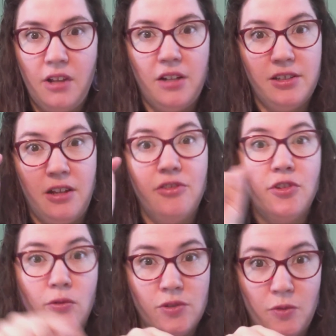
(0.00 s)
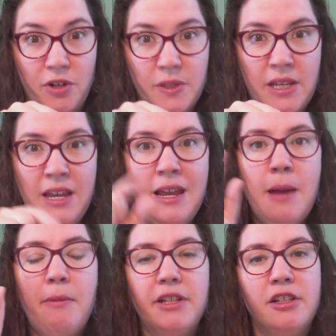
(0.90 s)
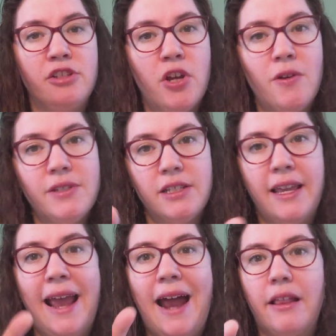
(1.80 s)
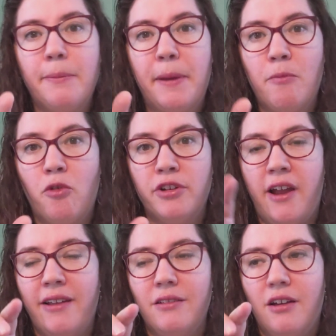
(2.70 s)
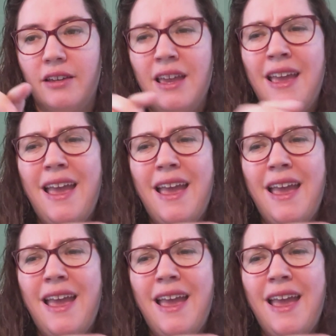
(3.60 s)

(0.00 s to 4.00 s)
It's on those words. But in The Chosen, they add a bit more dialogue.